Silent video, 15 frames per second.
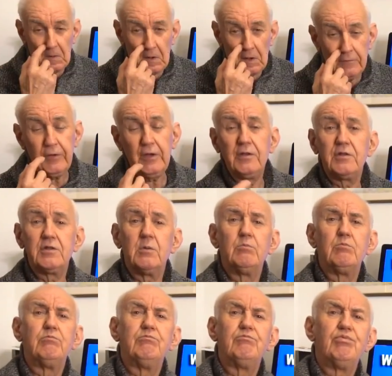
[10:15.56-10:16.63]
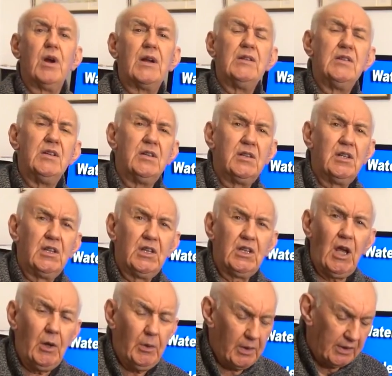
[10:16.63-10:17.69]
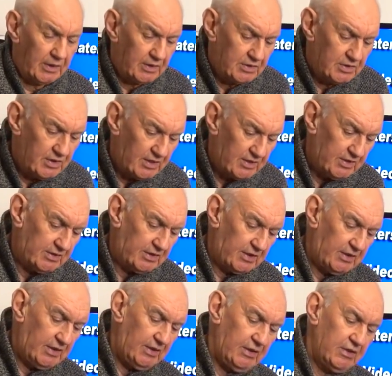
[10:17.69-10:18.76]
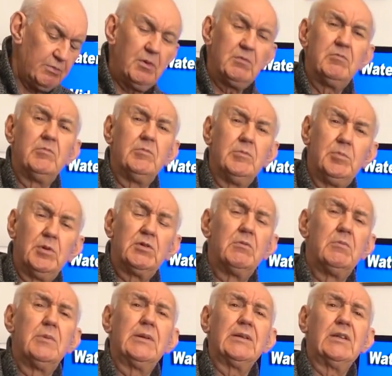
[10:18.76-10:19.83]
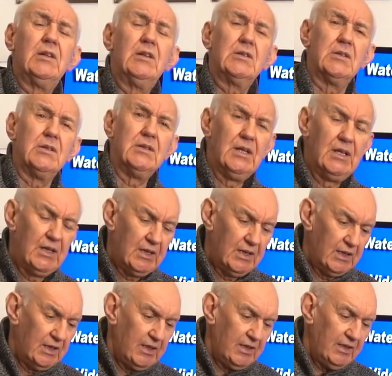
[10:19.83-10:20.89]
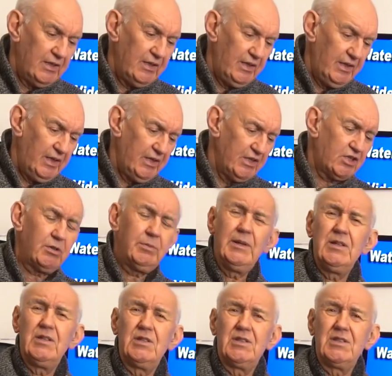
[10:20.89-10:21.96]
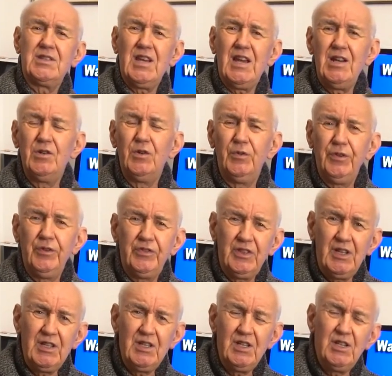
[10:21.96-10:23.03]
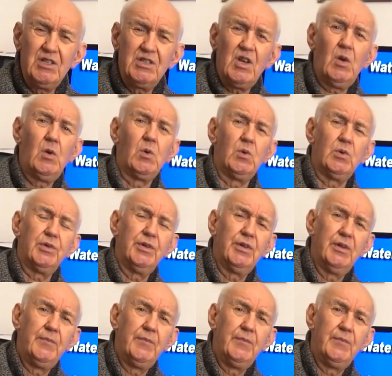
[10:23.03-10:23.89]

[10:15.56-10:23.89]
I found some branded coax the other day at the bottom, bottom of my garden. It's got to be 10 or 15 years old.